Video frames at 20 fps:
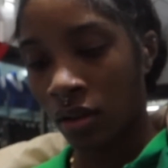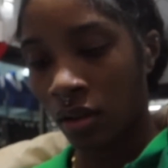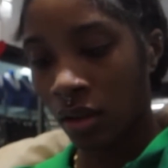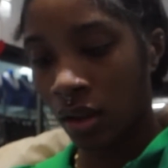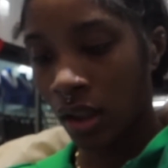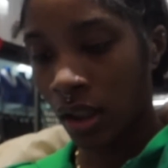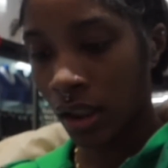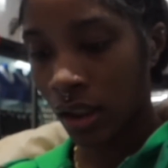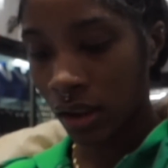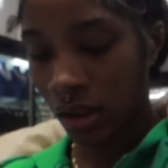
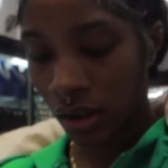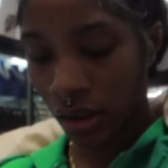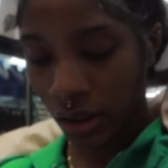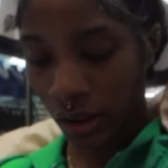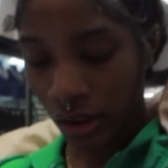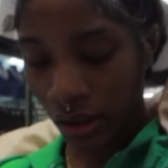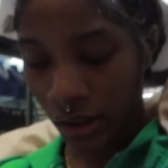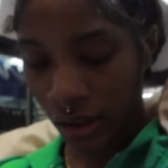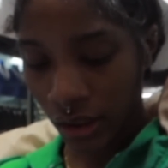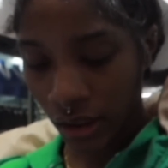Because
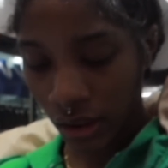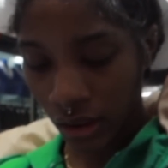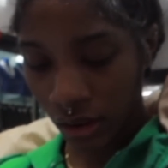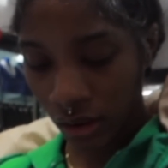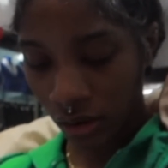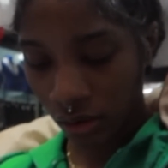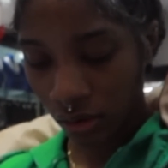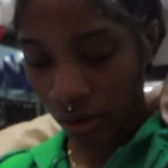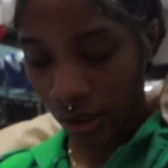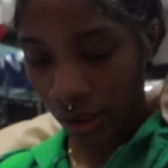there
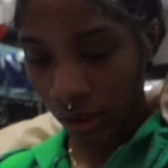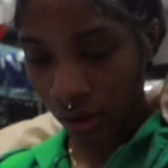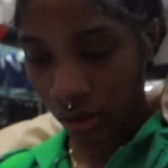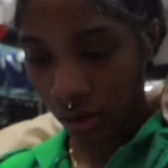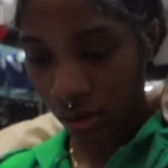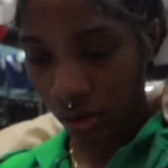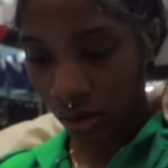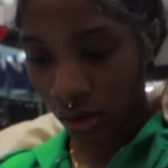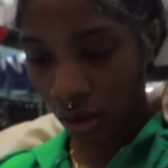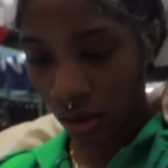is like
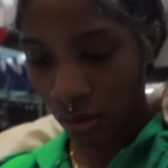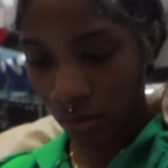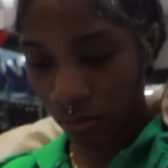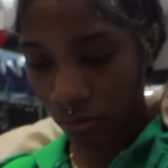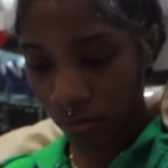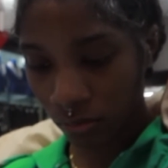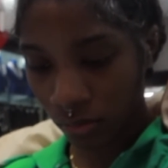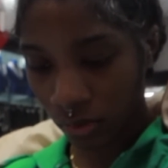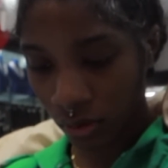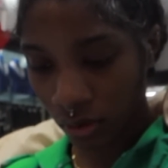
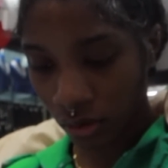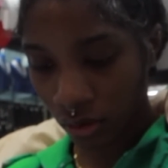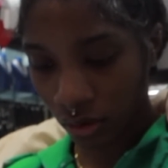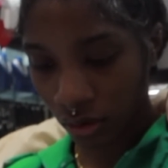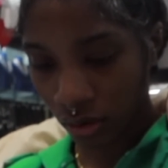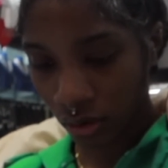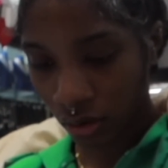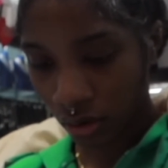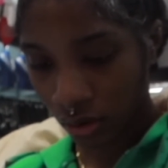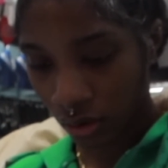some.
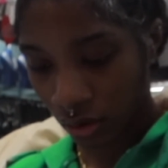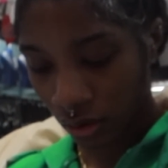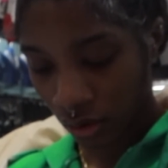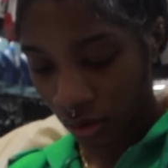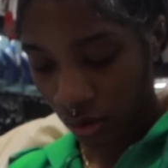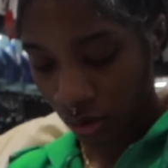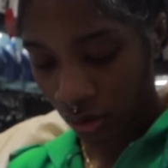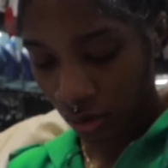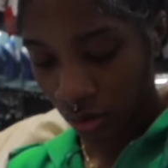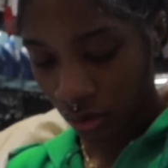
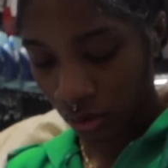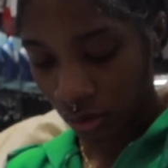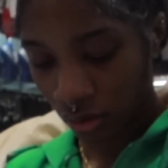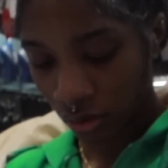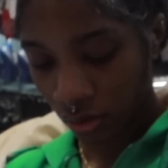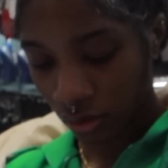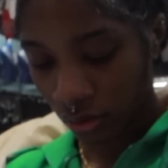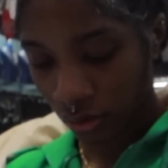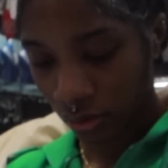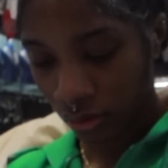
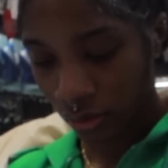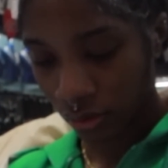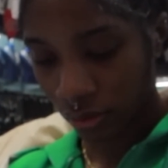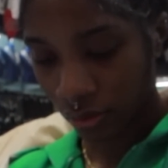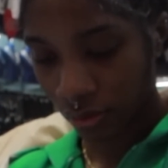Absolutely.